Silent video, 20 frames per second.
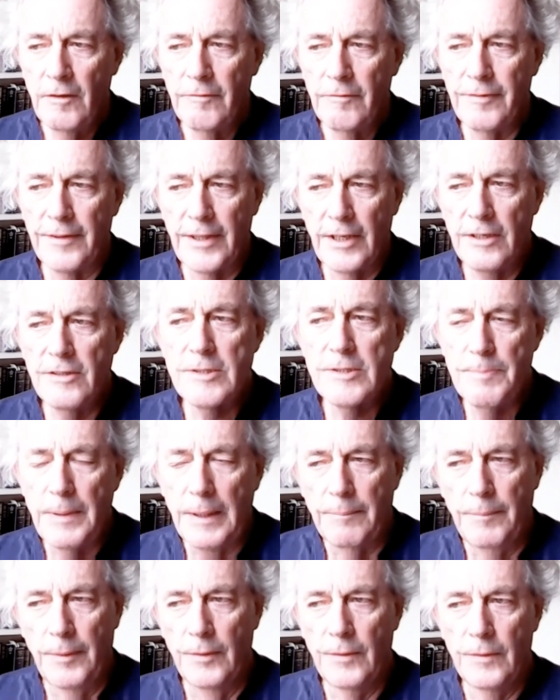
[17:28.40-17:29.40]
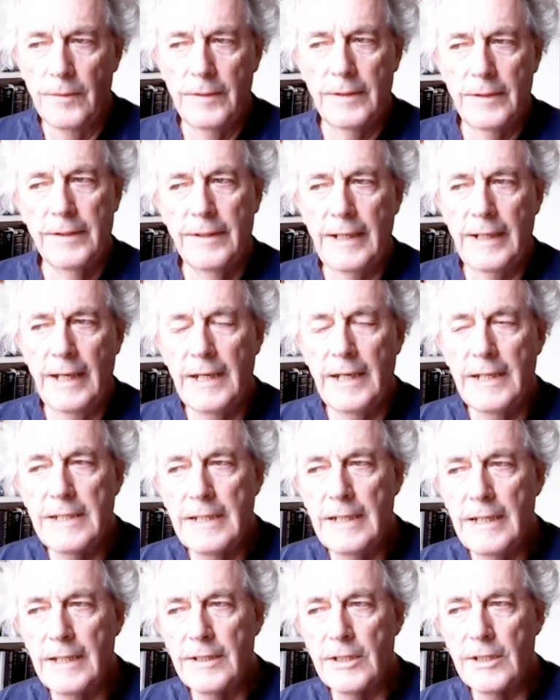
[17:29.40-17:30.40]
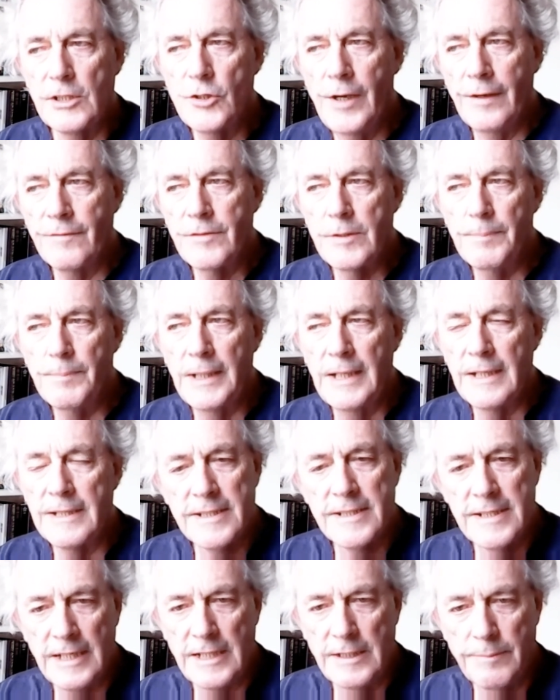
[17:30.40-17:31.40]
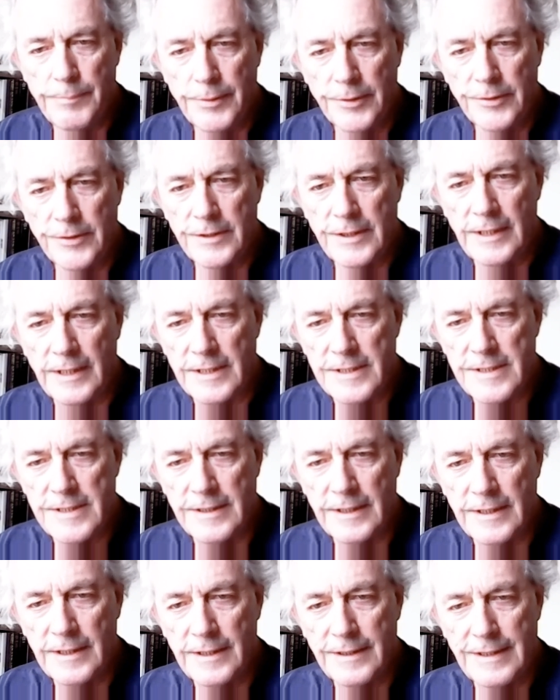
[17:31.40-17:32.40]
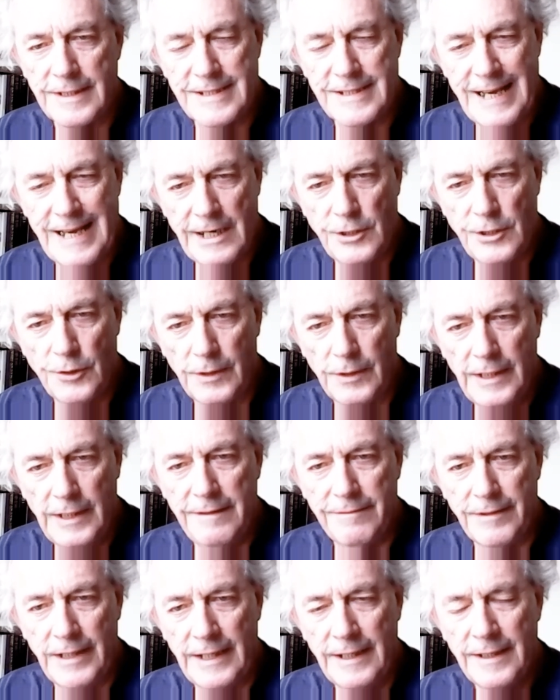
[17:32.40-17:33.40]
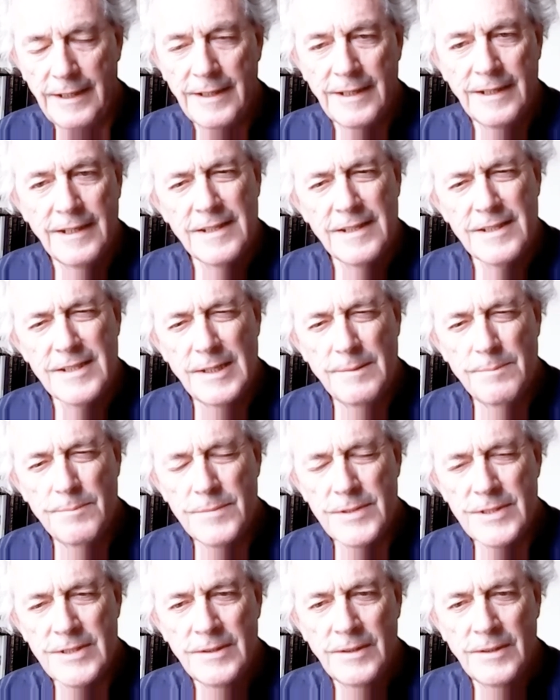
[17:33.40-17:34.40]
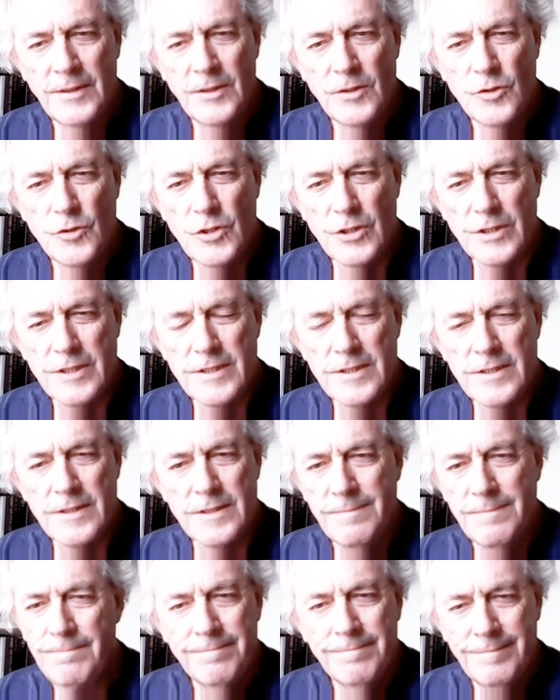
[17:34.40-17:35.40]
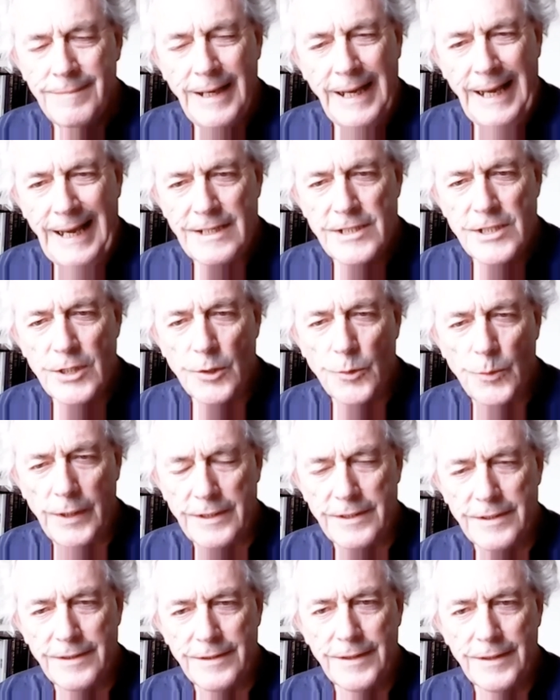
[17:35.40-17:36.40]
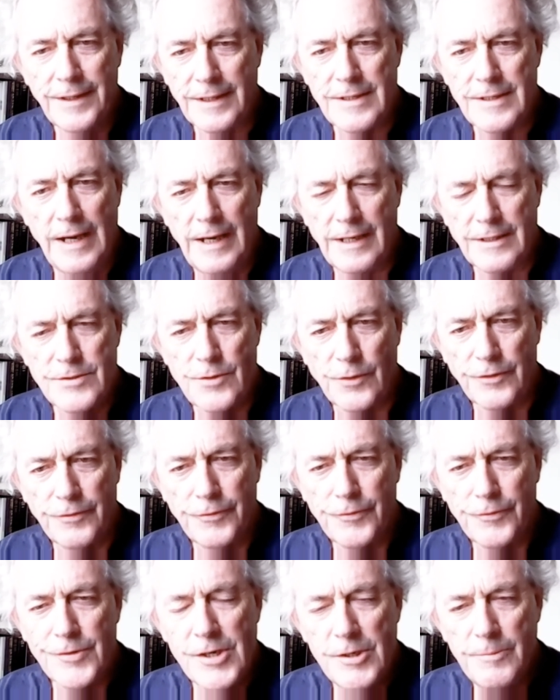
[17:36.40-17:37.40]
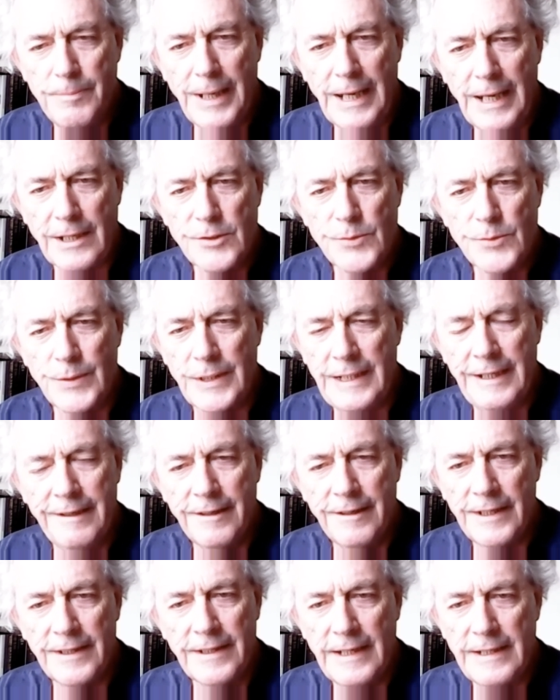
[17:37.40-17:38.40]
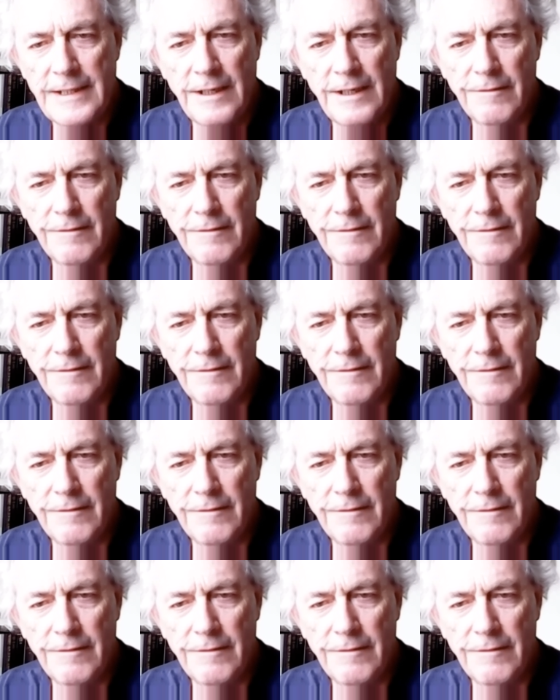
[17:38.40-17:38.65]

for those people, the idea that you have to pay a state broadcaster this annual levy seems just antiquated, a, a sort of throwback to an era they don't